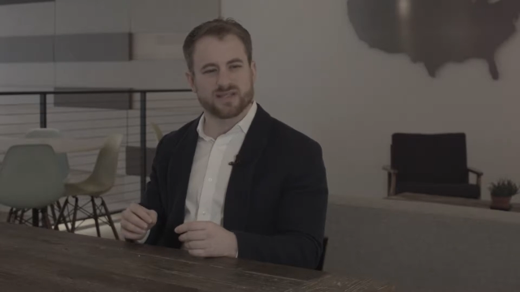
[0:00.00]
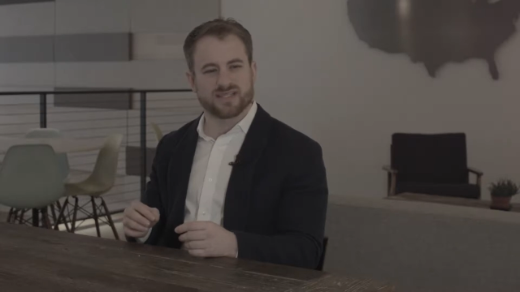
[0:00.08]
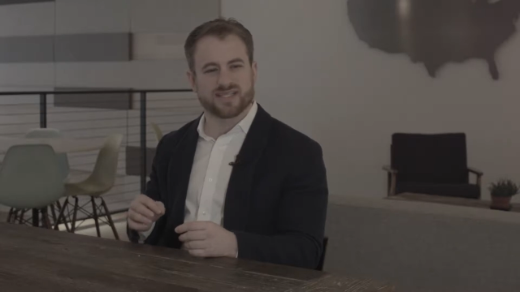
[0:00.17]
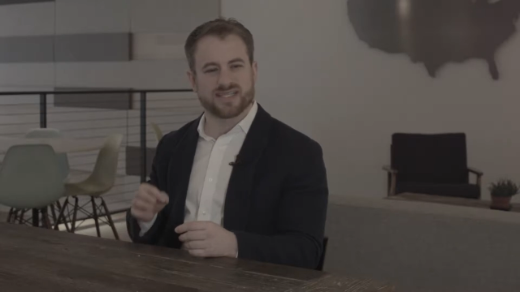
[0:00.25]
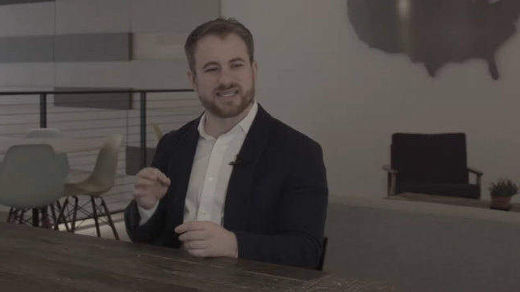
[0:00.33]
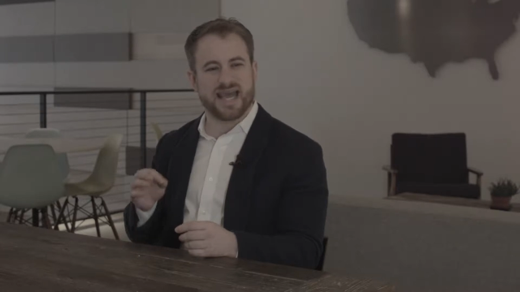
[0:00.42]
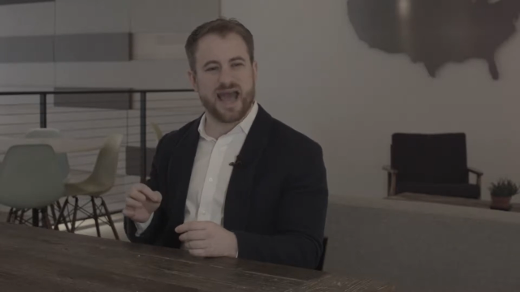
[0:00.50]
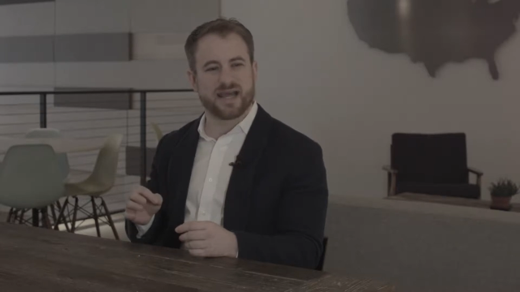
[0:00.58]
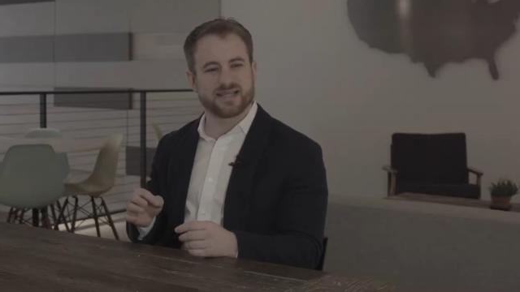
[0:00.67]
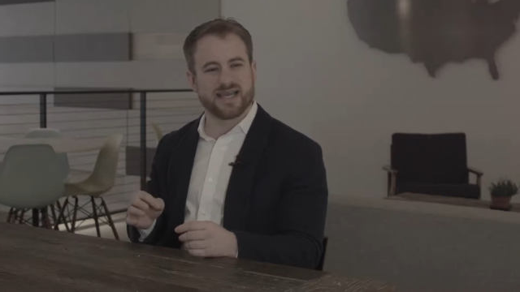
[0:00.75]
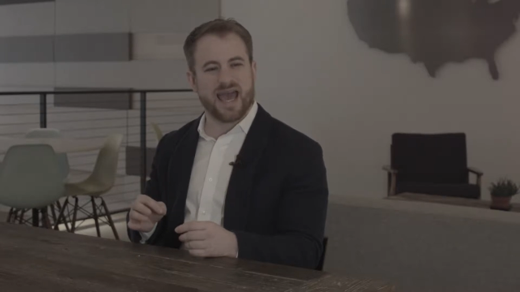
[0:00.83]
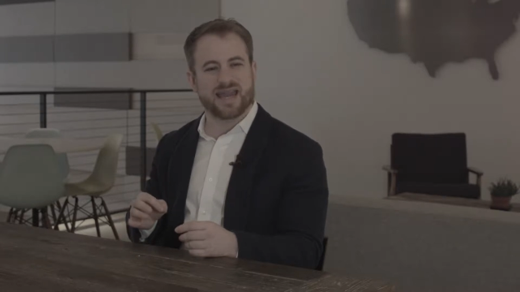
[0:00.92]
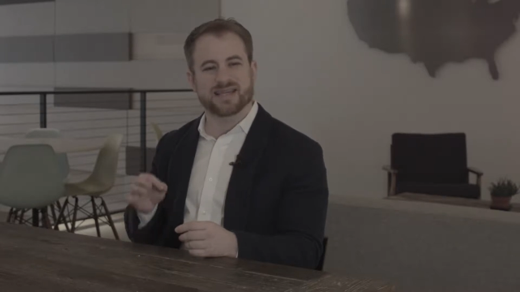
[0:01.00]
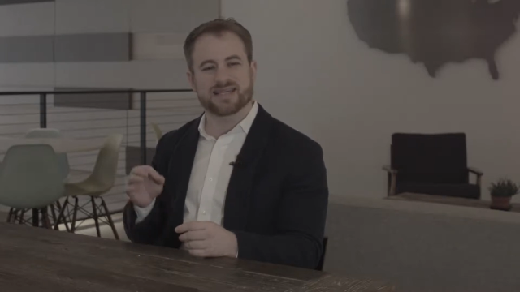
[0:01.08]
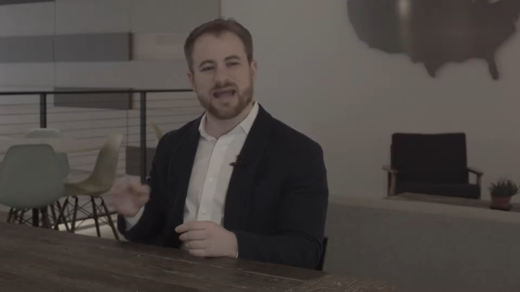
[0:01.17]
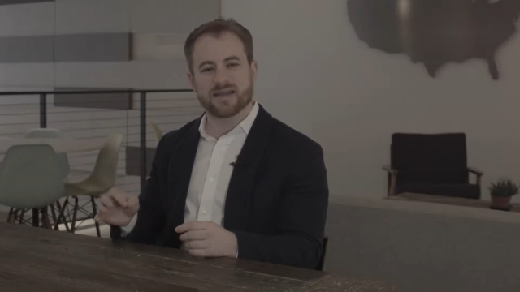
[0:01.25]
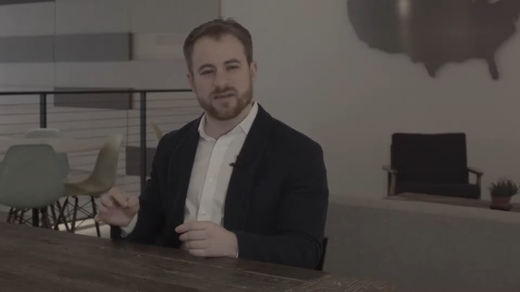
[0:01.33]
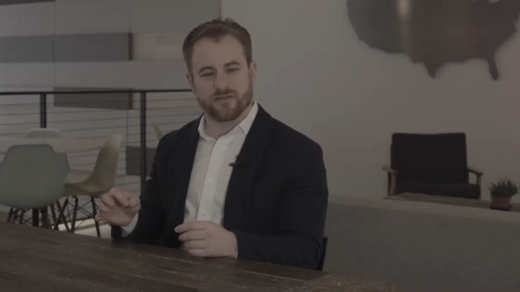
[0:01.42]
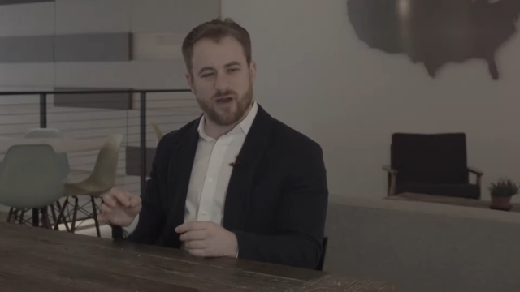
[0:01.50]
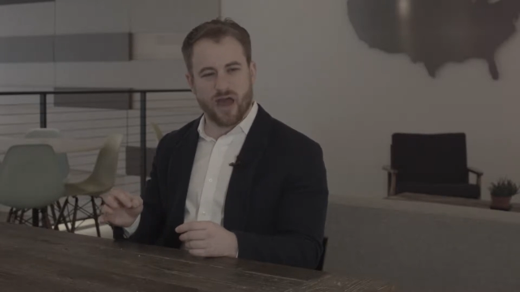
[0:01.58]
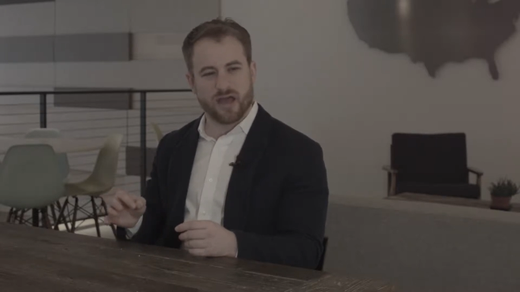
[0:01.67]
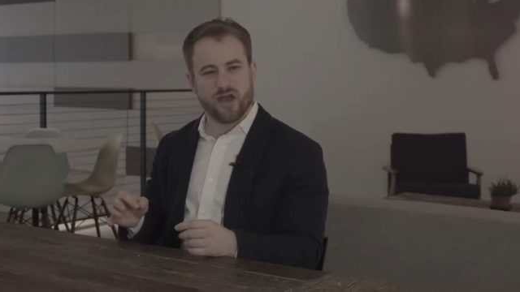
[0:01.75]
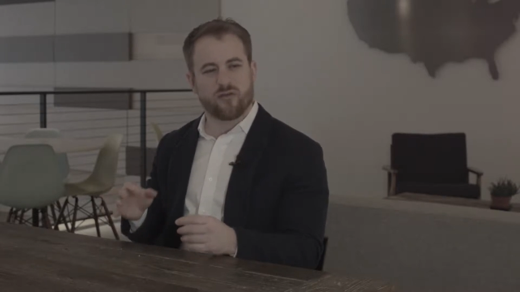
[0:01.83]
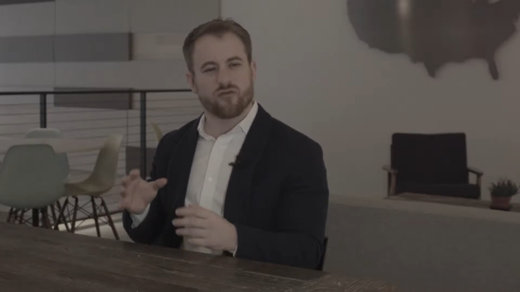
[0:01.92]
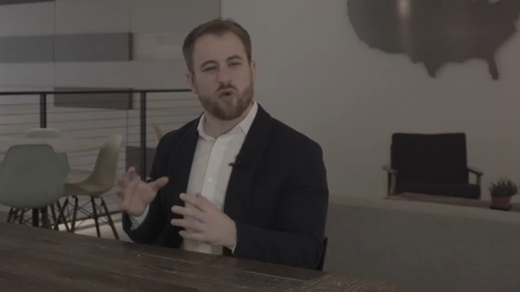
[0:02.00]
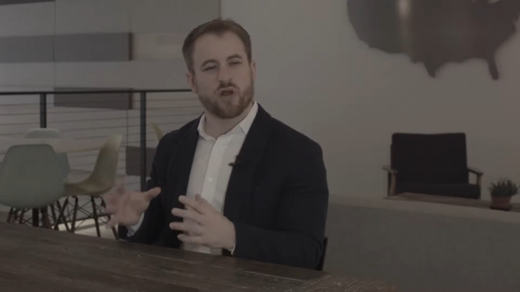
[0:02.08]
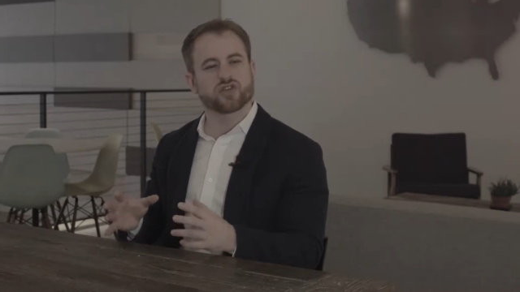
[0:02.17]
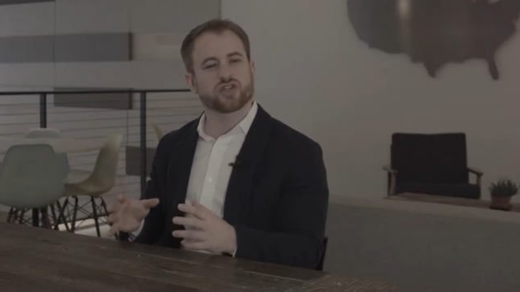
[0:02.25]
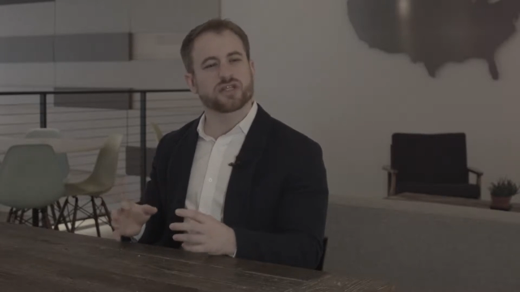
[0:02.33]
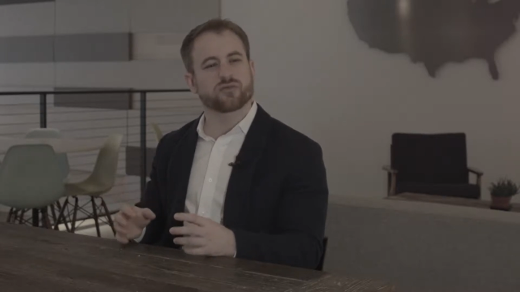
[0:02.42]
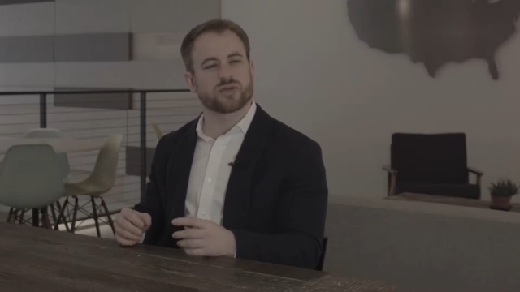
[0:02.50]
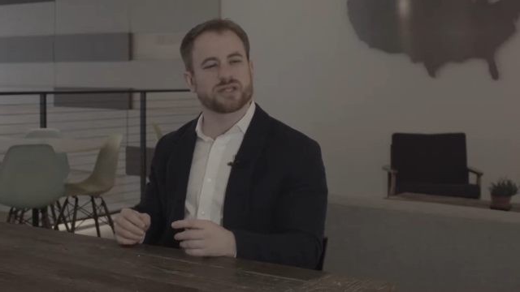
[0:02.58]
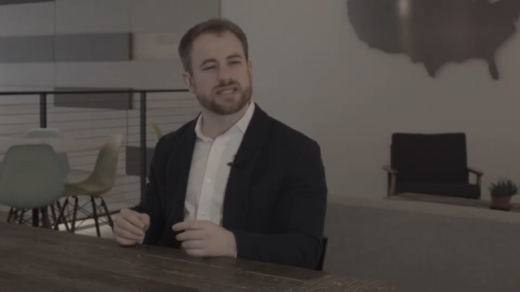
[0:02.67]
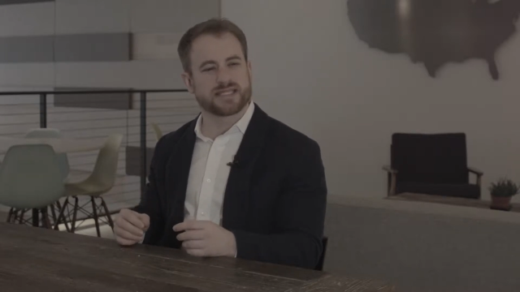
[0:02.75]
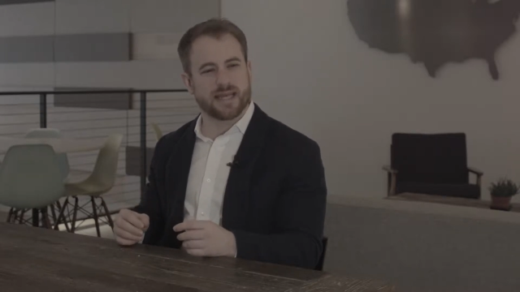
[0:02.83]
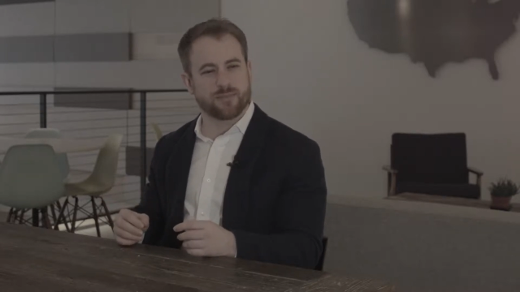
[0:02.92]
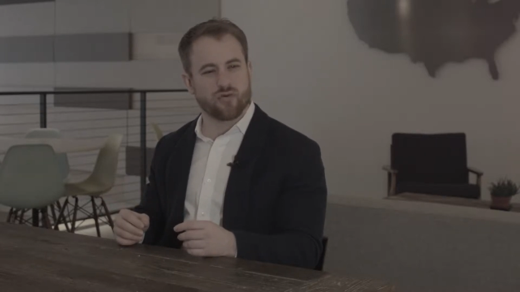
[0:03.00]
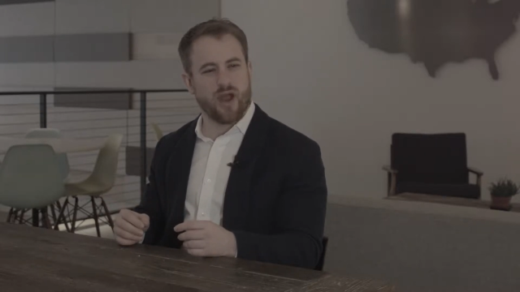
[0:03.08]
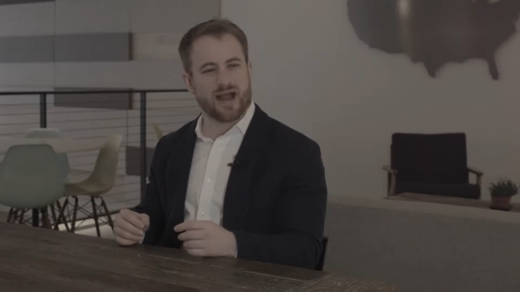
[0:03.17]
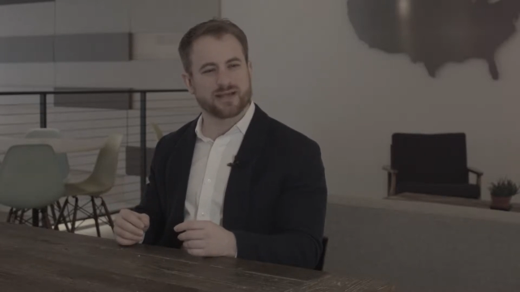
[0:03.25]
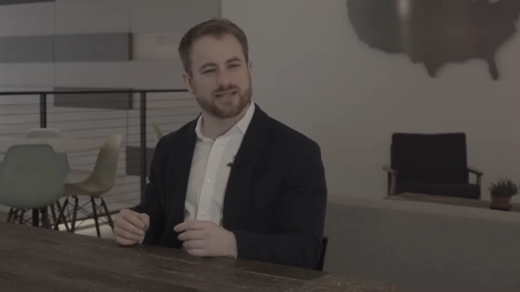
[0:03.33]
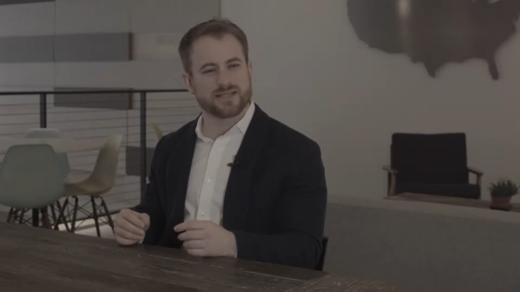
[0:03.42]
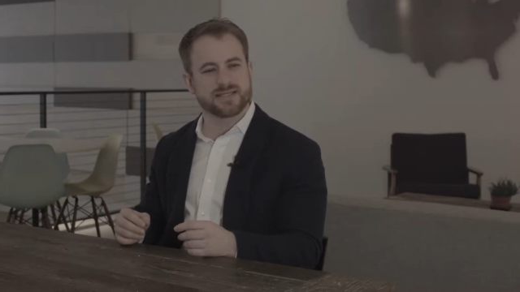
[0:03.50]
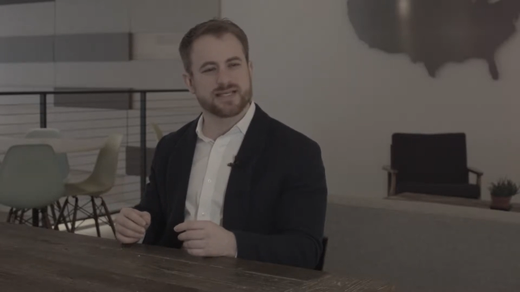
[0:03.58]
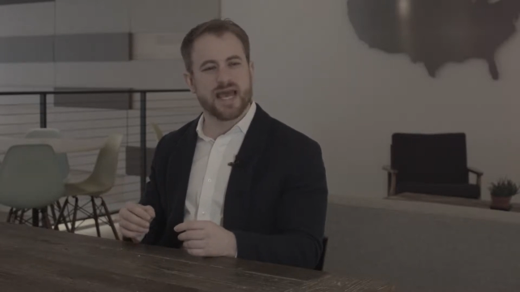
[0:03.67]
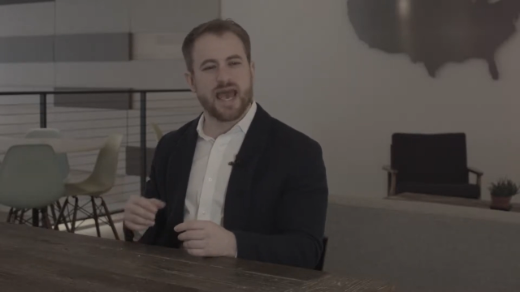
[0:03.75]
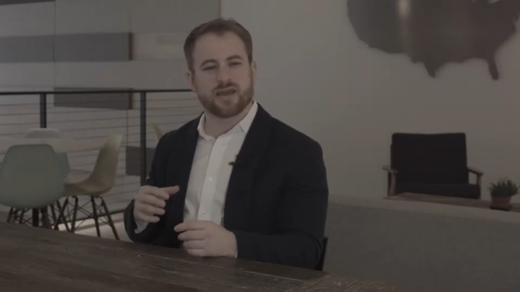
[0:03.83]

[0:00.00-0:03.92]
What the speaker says: to detect and identify fraudulent real estate practices